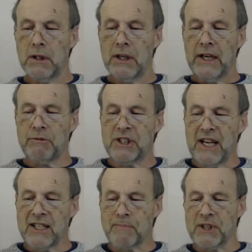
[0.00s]
He was
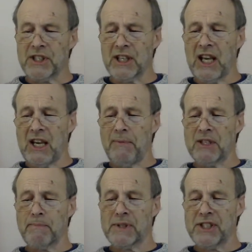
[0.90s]
desperate to keep
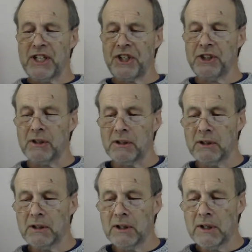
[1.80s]
his position.
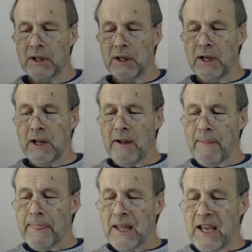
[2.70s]

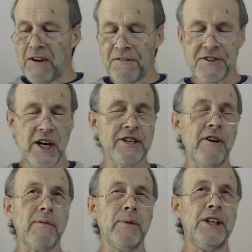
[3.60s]
If
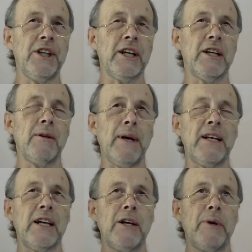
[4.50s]
Shadrach, Meshach, and
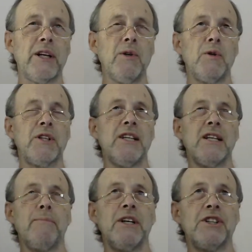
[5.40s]
Abednego ignored his
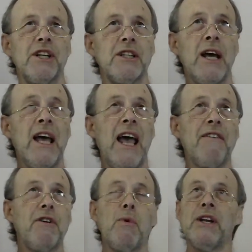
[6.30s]
image and
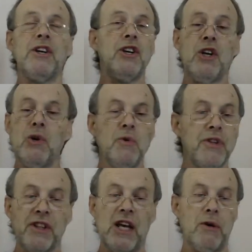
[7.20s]
everyone knew
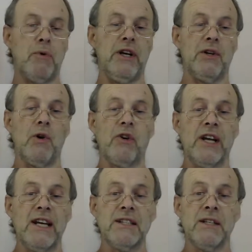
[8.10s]
that they were ignoring
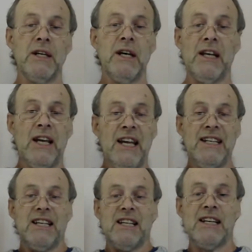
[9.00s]
it, and he
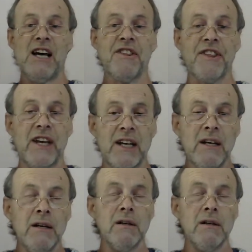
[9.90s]
did nothing,